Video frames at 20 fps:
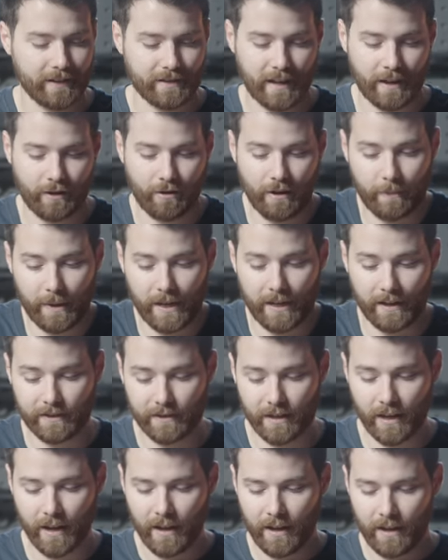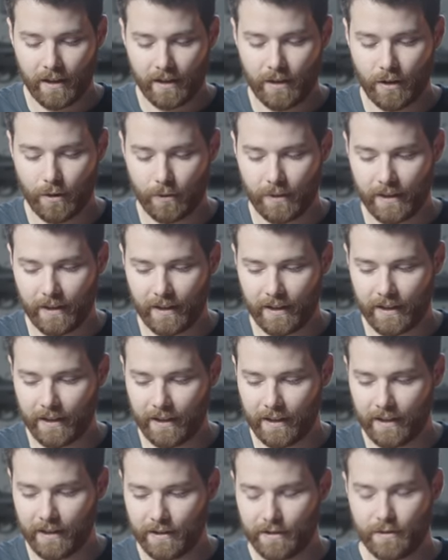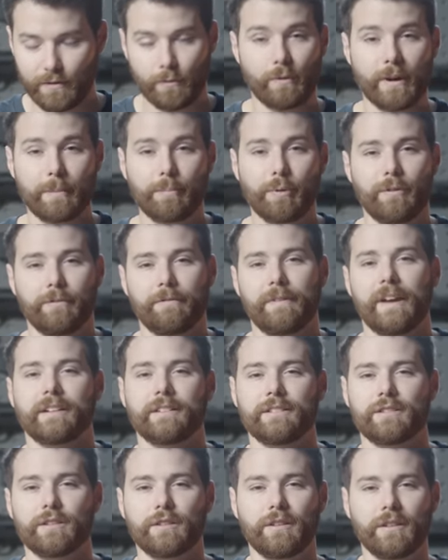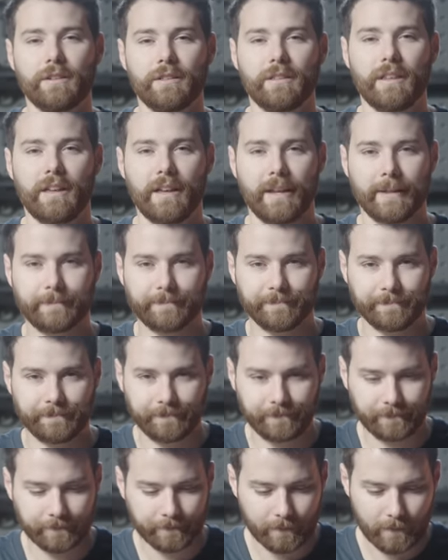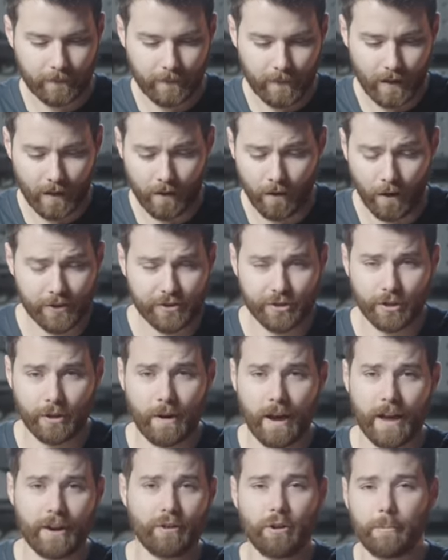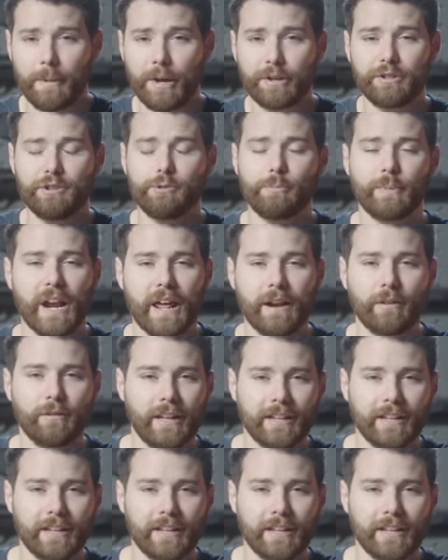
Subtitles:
et cetera. I mean, it's, you know, it is a ripple effect. It's a good thing. Also, I don't know about you, but I don't